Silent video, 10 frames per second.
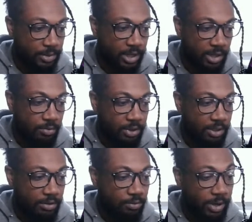how
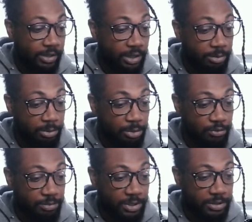white labor
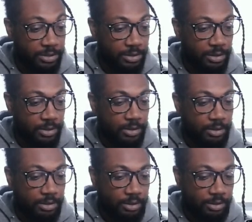movements
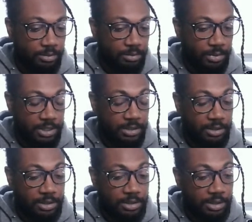
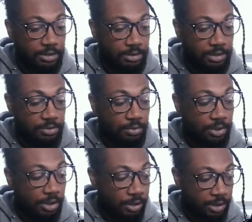basically still
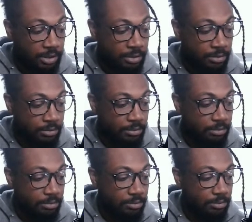disregarded
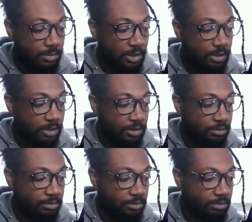uh,
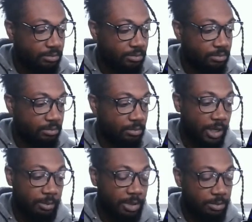
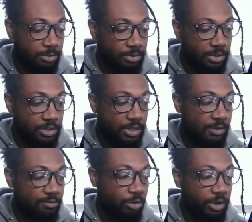black people instead
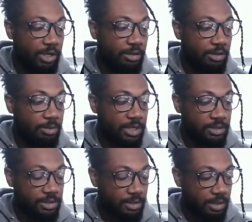of bringing them
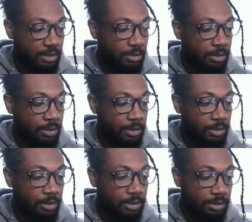into their
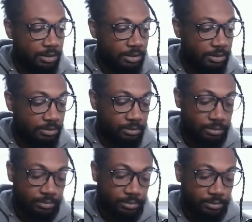um,
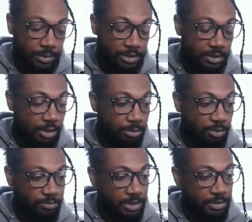into their
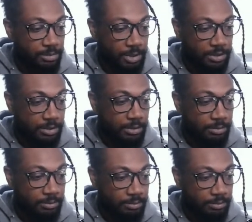movements, basically.